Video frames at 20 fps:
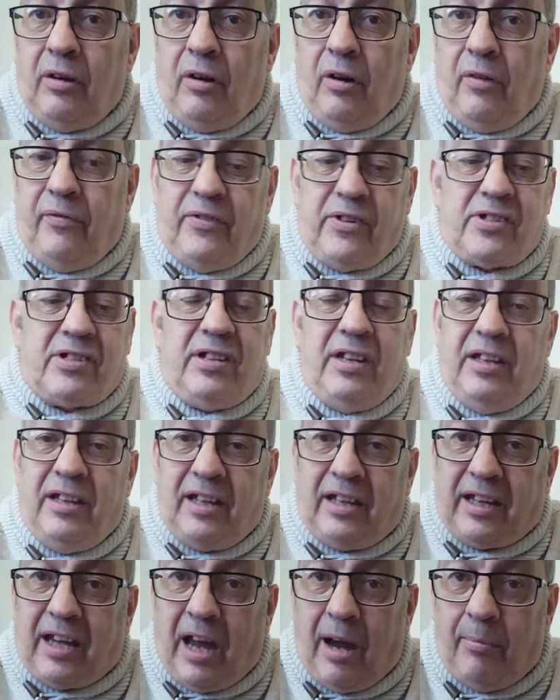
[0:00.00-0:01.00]
obviously
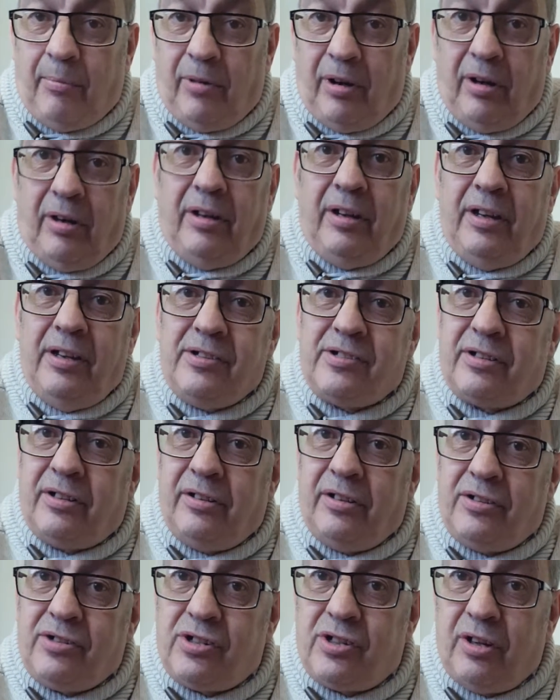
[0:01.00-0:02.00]
the camera is
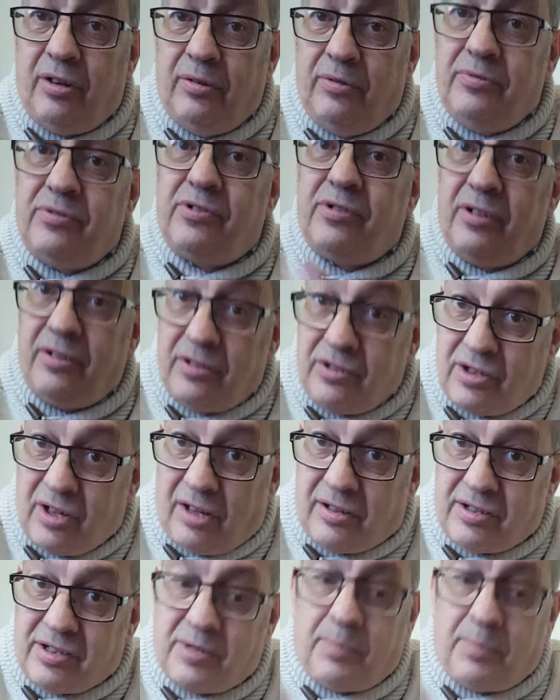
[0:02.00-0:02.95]
going to choose the shutter